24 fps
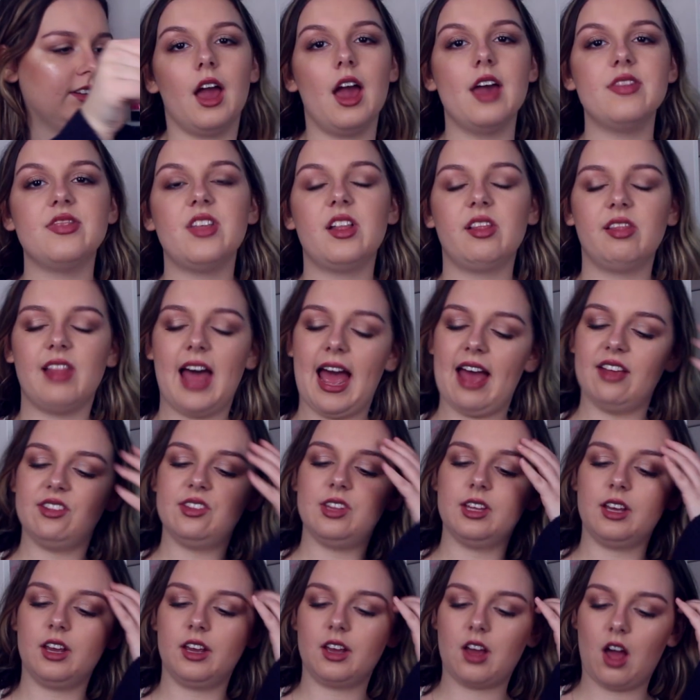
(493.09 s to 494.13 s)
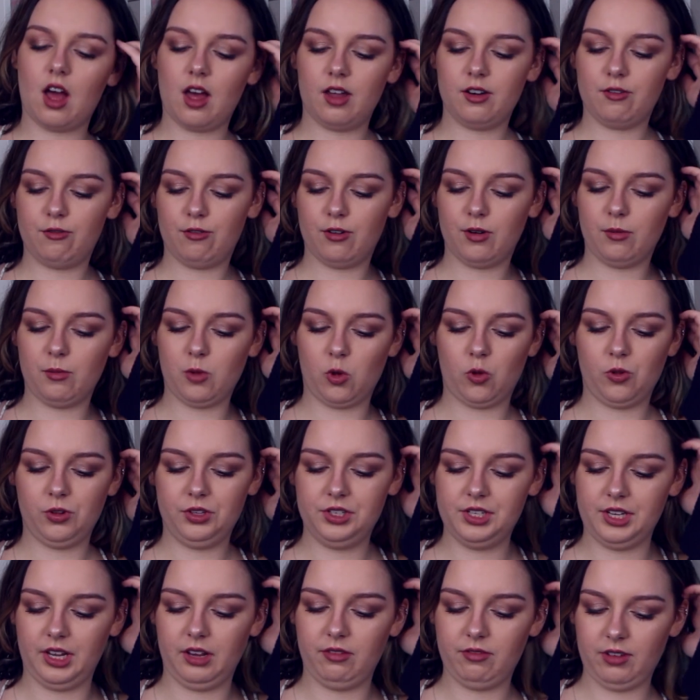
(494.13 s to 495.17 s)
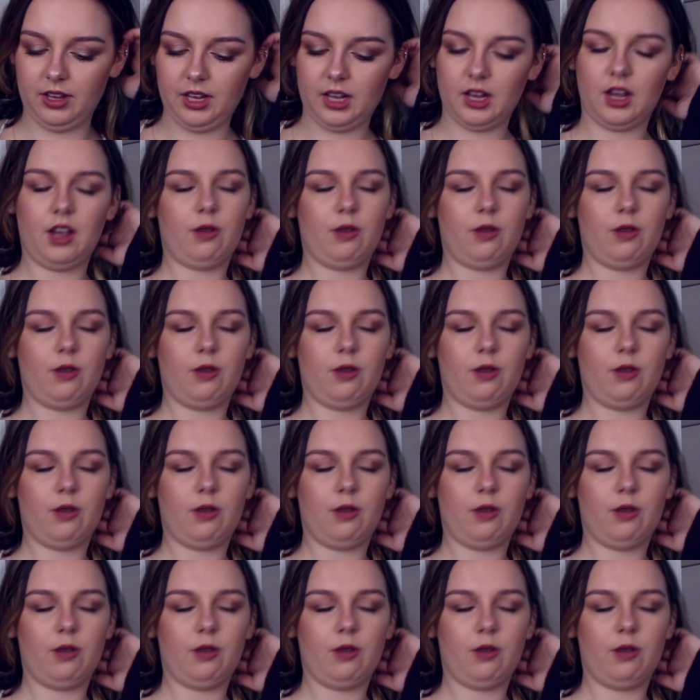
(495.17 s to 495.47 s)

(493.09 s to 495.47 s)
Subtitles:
And the last thing I got from Old Navy,